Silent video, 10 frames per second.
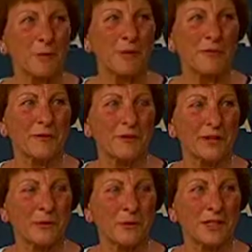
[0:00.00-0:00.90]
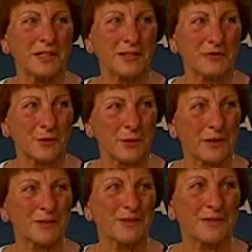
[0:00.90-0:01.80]
whatever anyone needs for
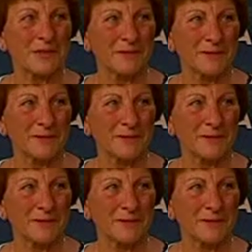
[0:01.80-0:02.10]
us. Yeah.